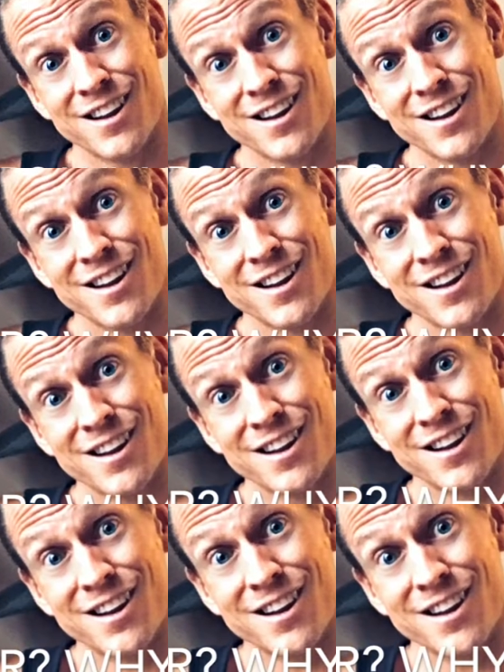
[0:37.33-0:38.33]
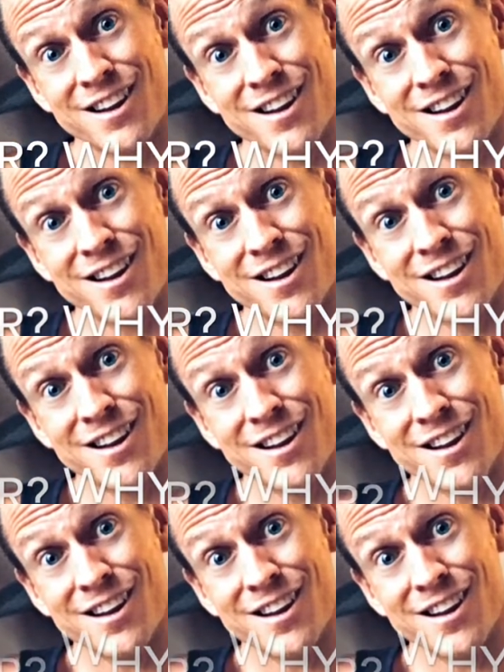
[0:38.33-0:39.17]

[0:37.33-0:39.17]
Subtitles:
(silence)